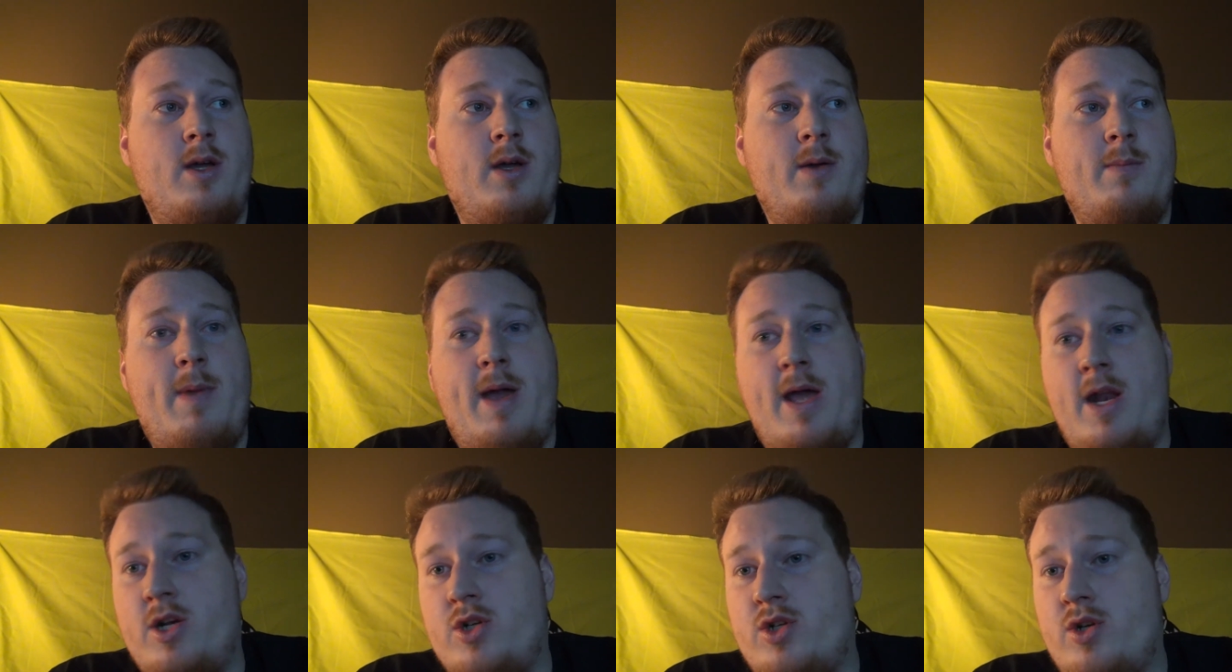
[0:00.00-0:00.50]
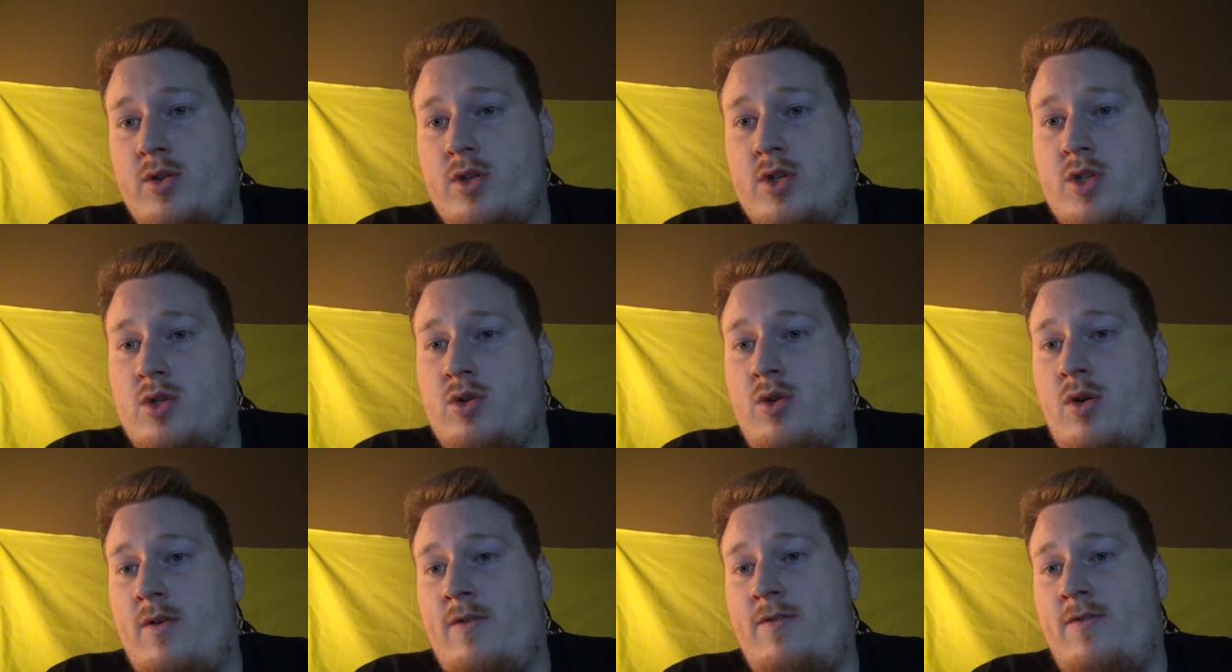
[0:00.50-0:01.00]
manager of the
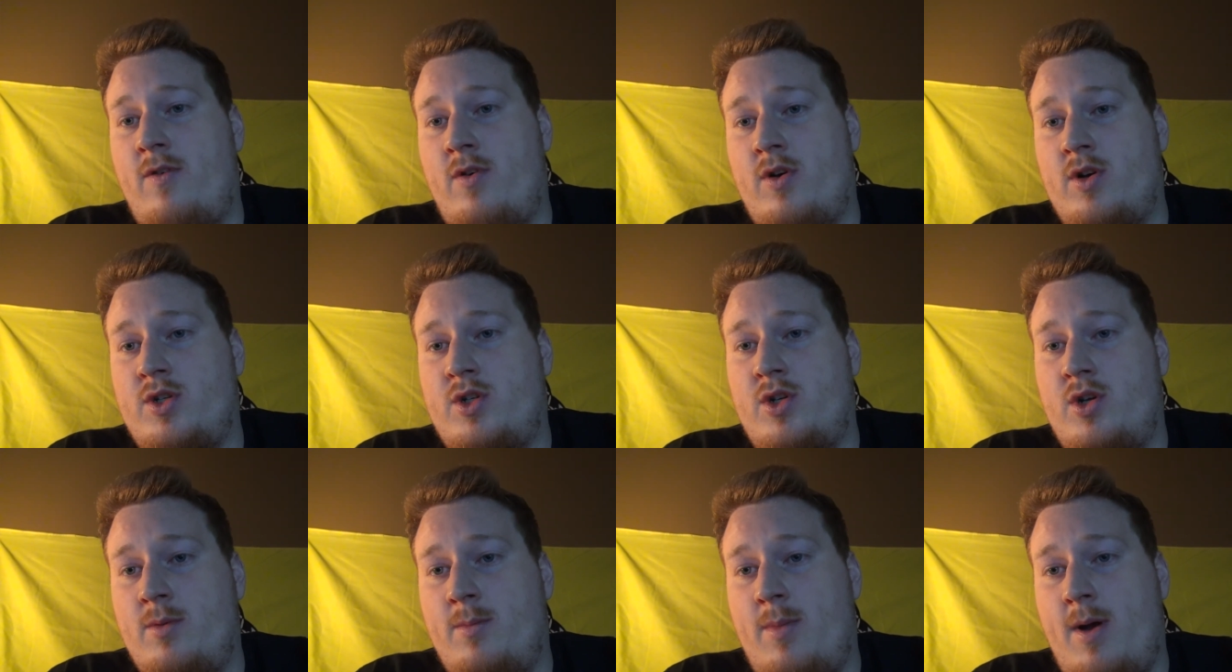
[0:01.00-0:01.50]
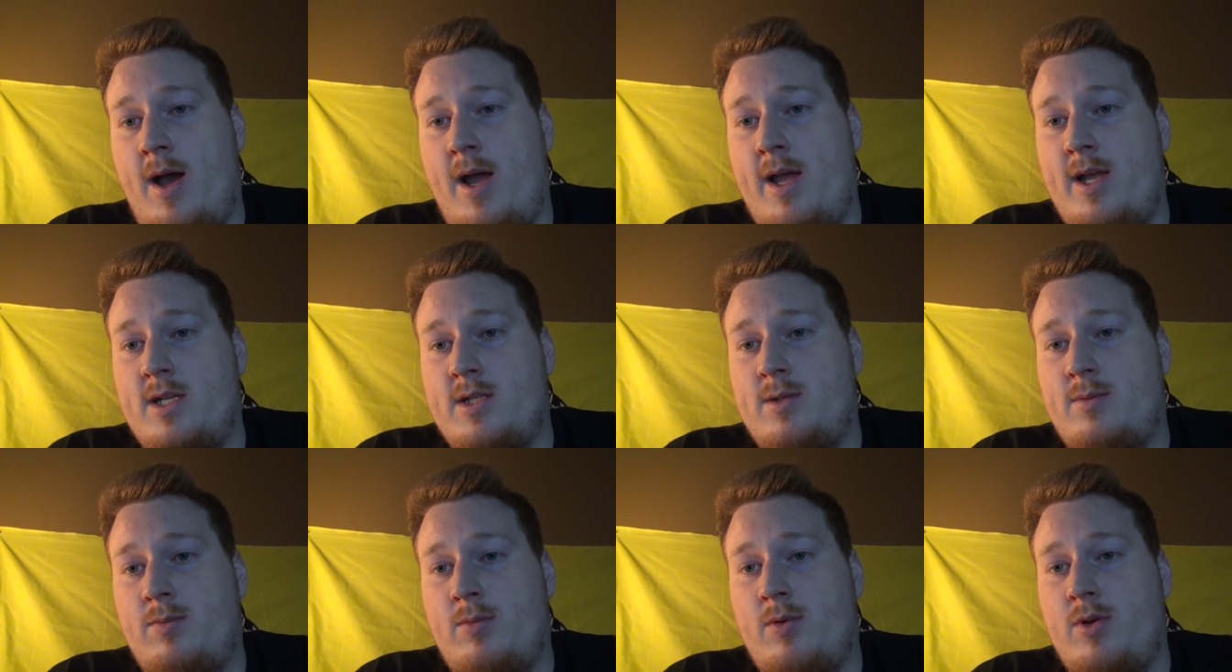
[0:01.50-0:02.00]
store force you to buy
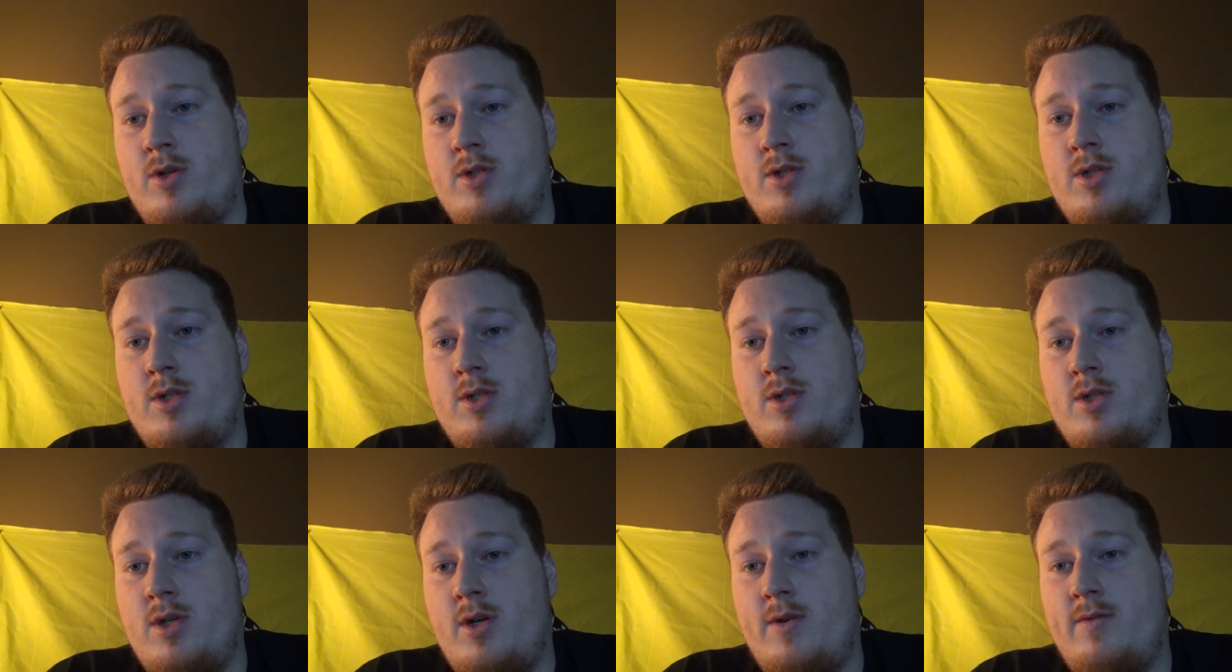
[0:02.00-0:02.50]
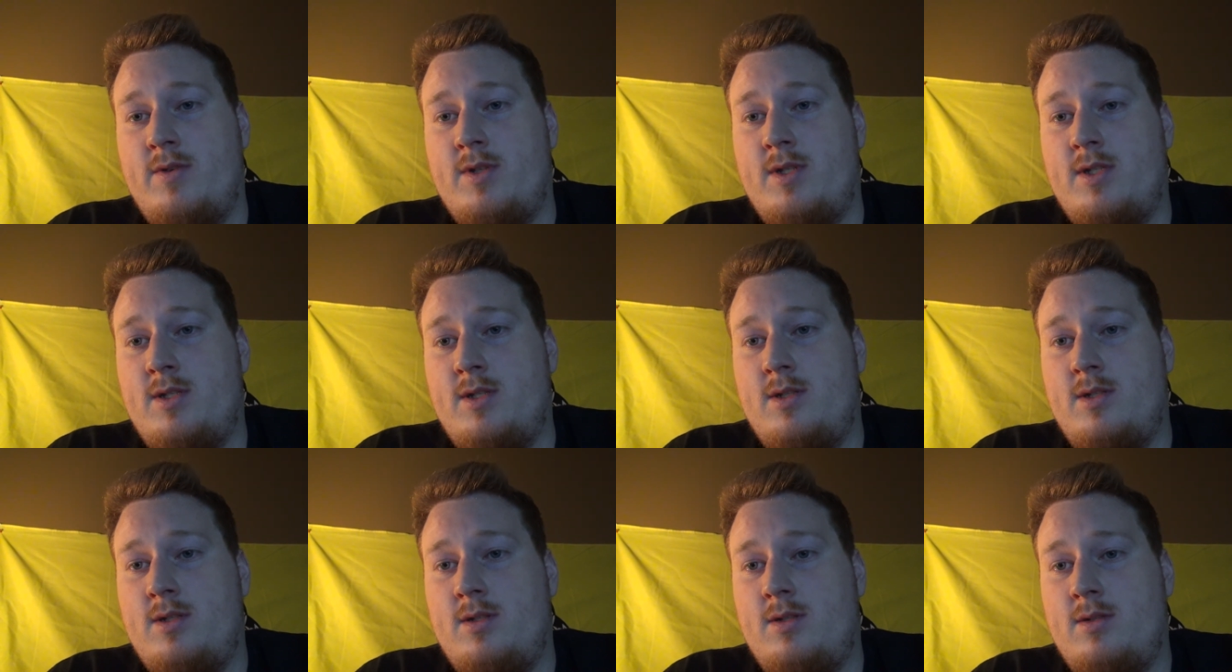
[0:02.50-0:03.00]
his goods and
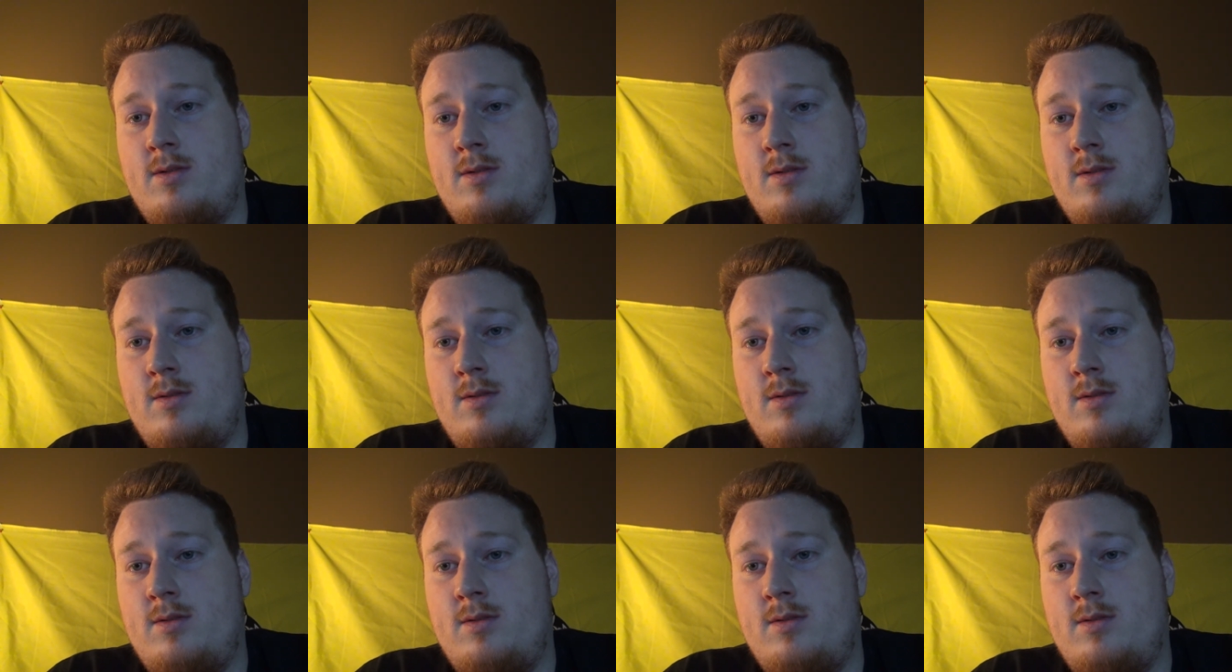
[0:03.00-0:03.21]
services?